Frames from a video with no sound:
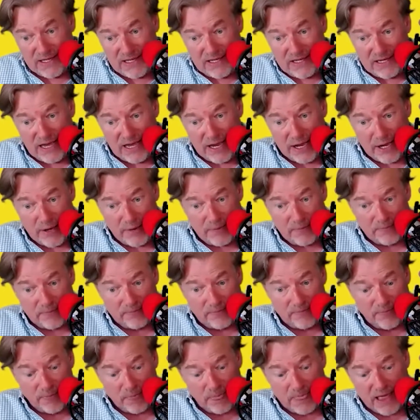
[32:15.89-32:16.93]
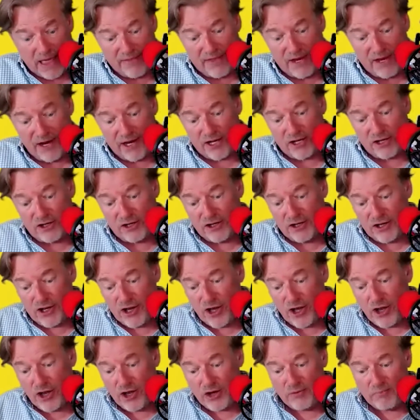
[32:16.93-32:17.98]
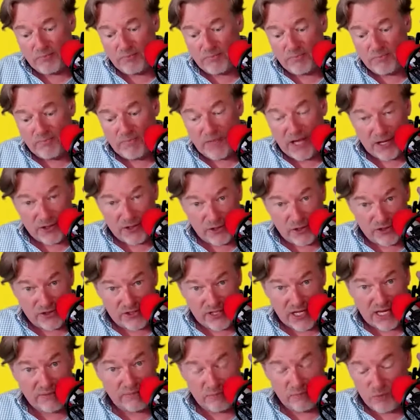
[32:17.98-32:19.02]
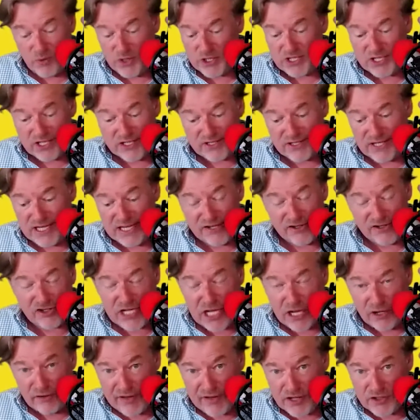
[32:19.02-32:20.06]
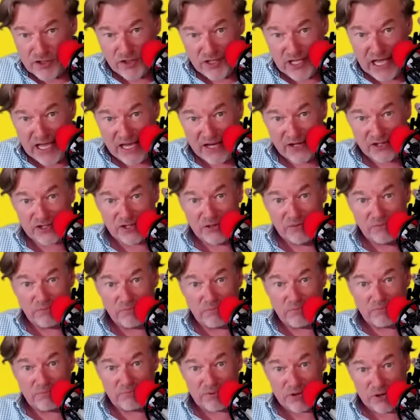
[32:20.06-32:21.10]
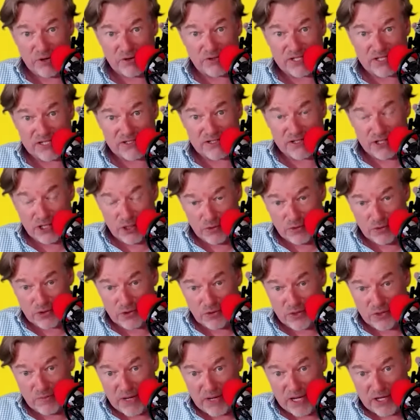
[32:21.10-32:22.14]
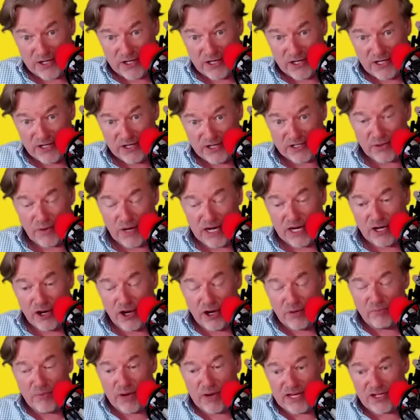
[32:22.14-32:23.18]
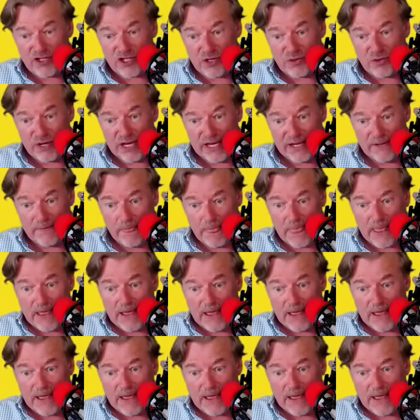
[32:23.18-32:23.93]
and then I can learn, as you say, which is the self-education process that you were talking about earlier. So I learn by doing.